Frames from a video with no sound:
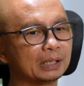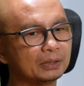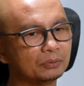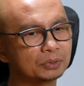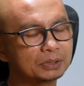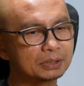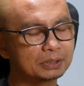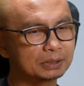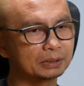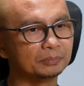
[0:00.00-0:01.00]
I
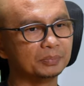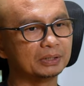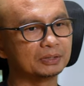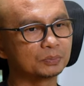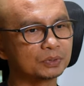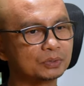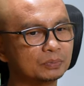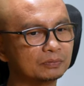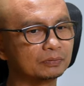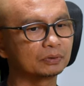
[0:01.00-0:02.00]
was made
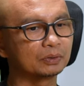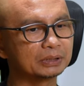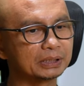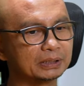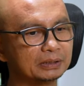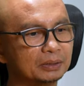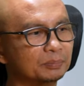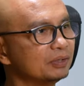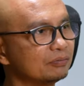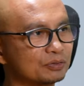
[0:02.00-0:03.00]
responsible for content, the
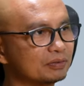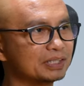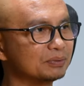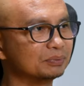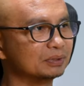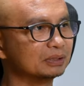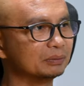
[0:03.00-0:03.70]
brief was very simple.